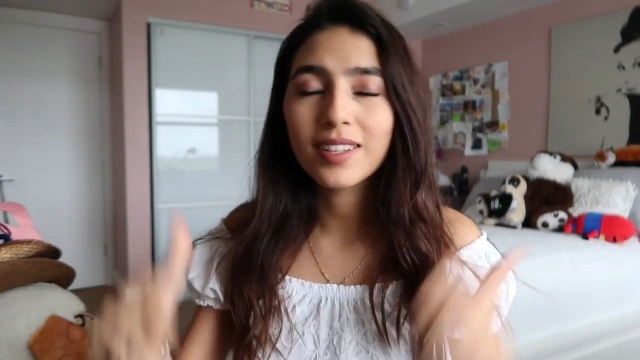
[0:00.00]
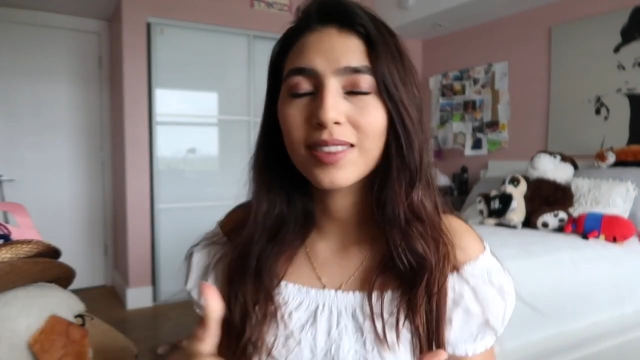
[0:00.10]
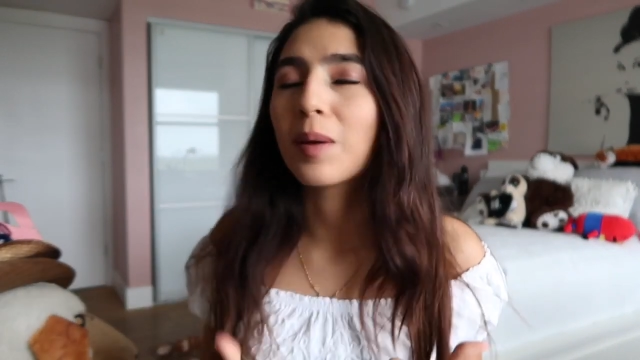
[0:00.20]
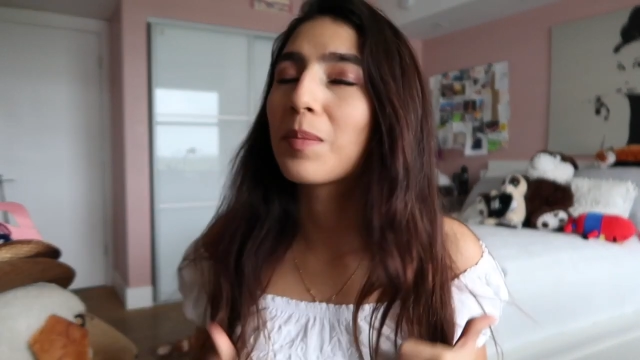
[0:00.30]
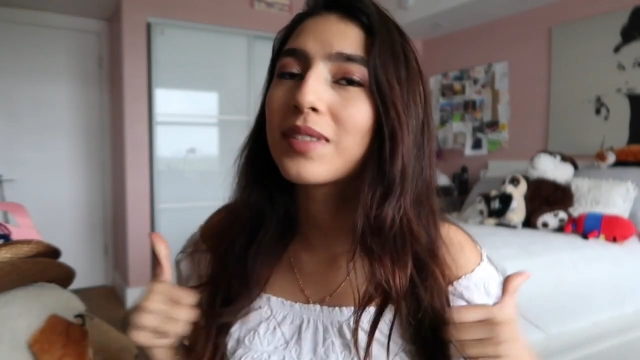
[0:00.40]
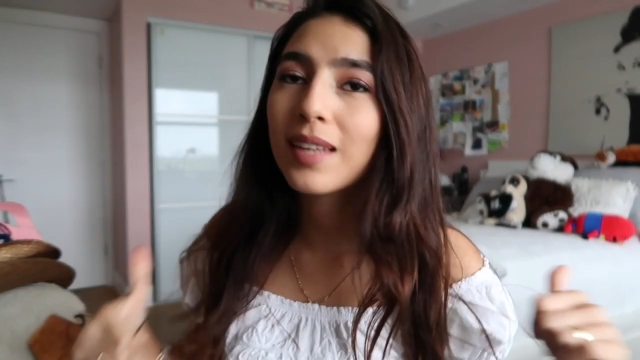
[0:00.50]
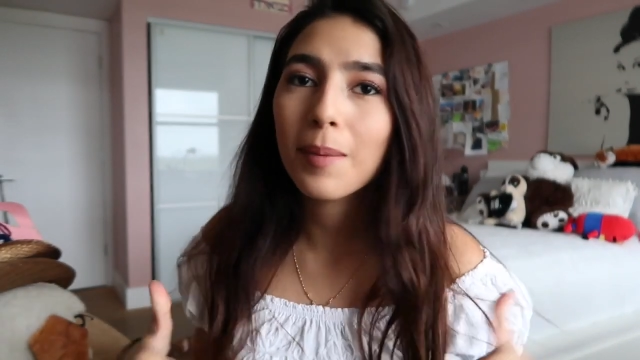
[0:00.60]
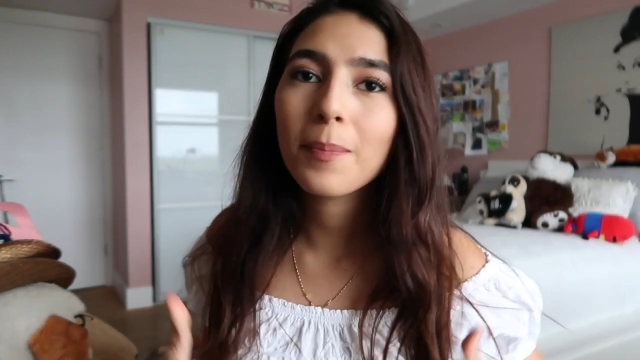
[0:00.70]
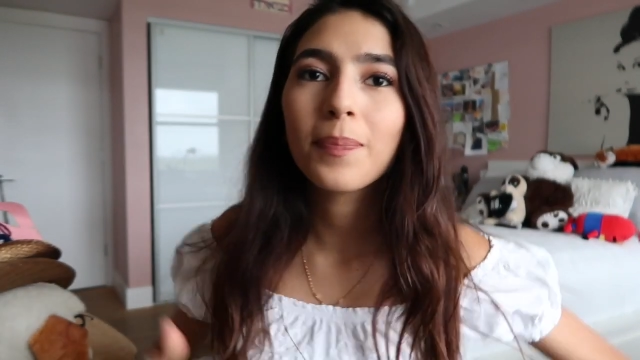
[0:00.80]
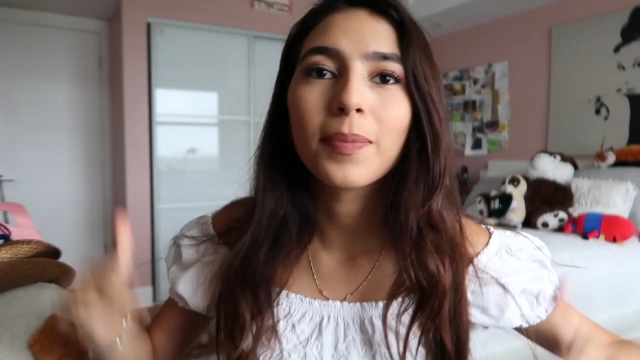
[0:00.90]
hit a thumbs
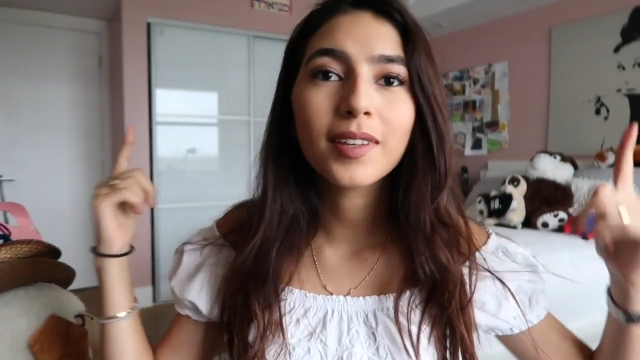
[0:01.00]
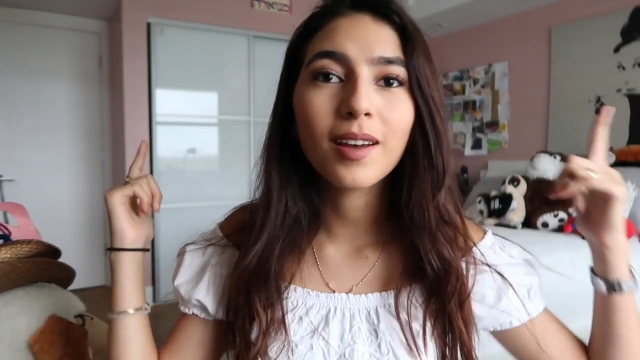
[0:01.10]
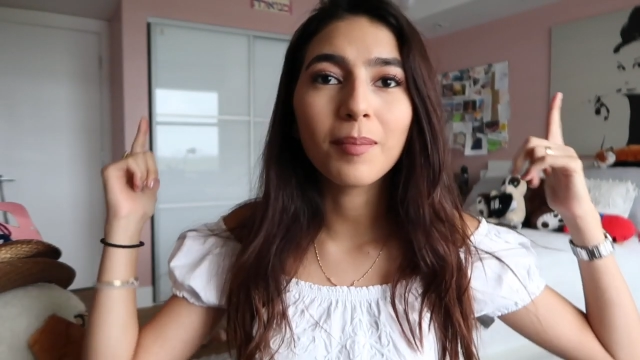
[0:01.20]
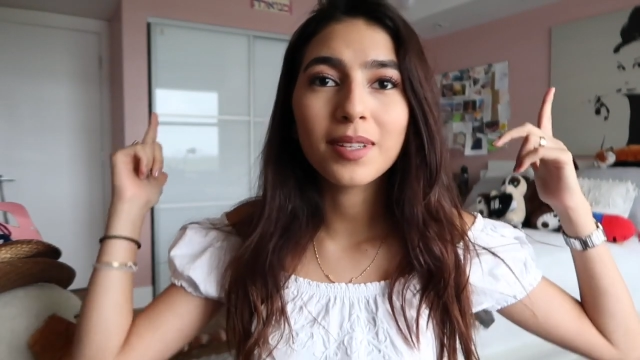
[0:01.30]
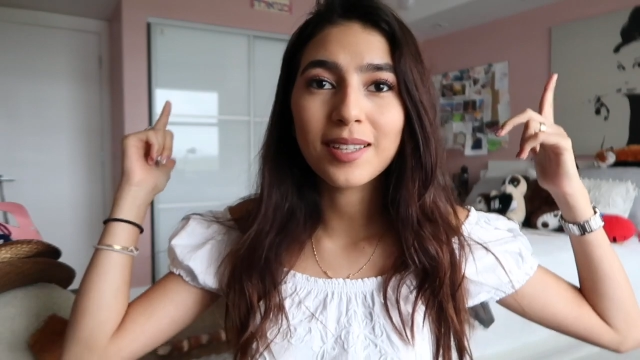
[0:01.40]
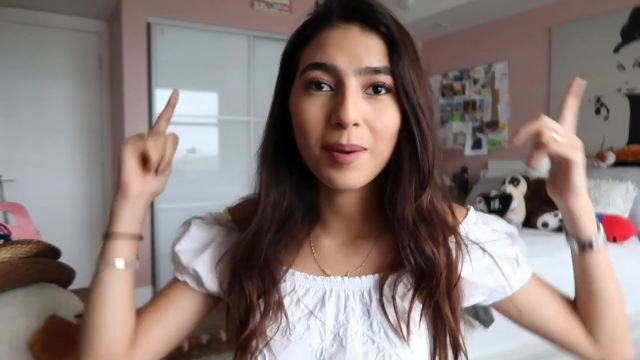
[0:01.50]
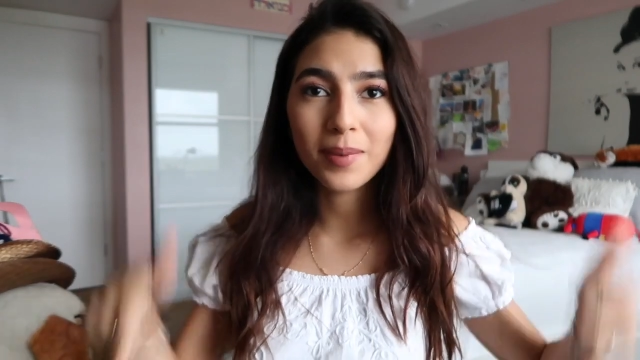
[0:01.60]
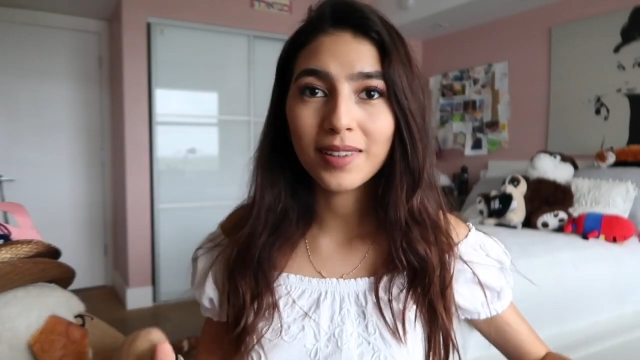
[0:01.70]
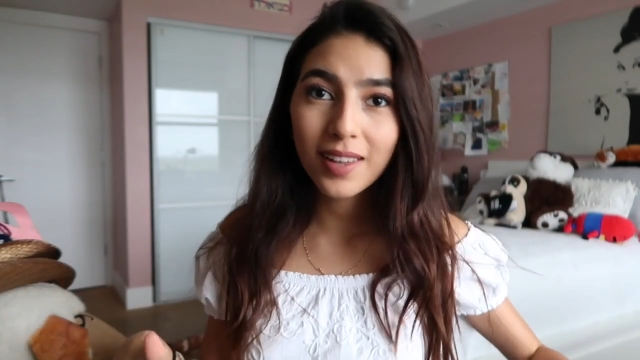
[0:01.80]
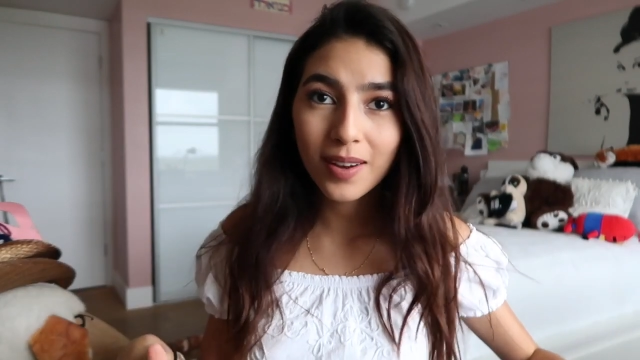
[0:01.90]
up, comment down
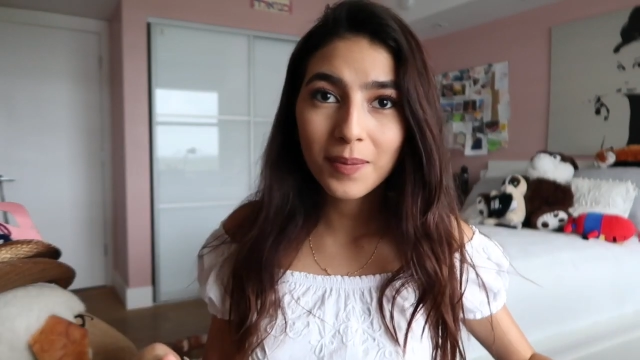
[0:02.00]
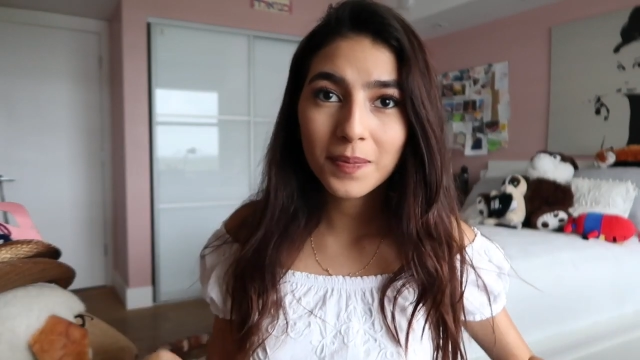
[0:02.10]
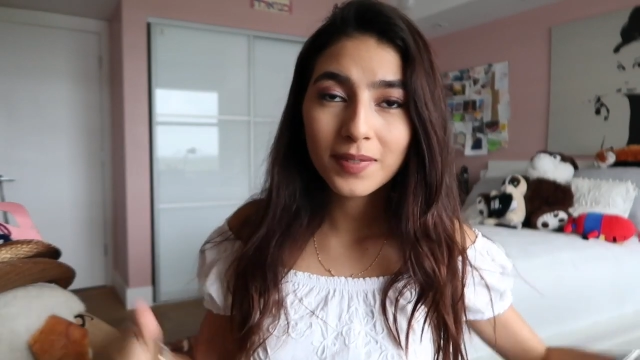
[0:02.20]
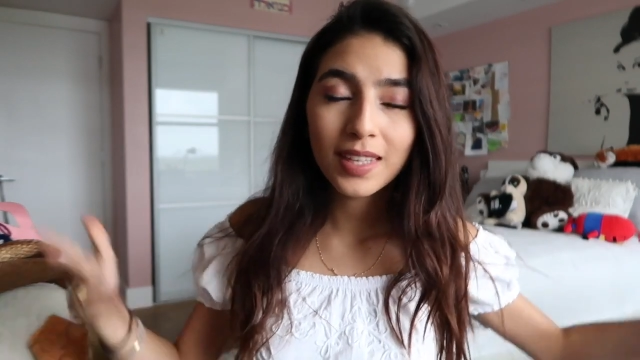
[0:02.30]
below,